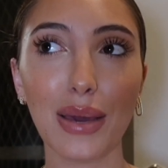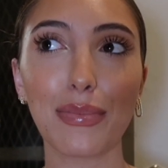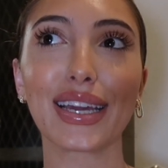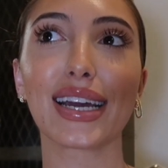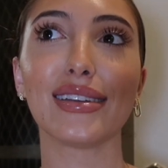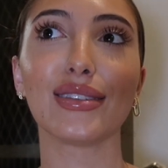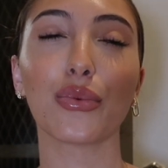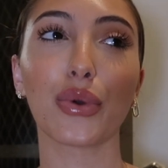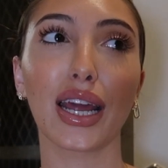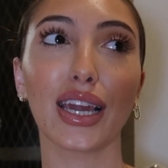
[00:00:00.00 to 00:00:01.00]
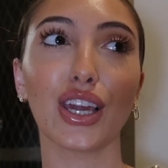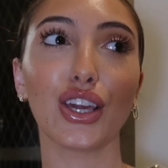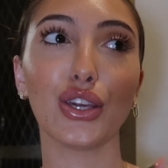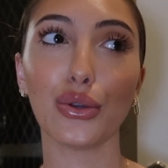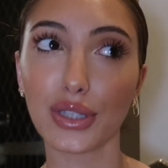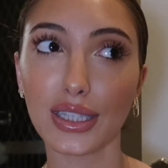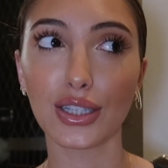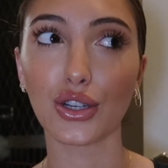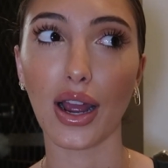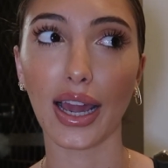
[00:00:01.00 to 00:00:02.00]
because when I used to
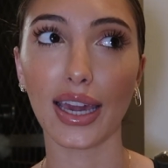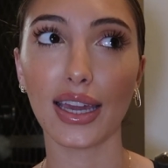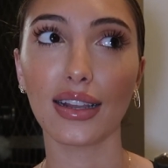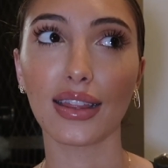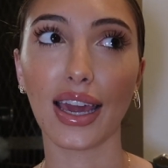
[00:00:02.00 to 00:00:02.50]
try it,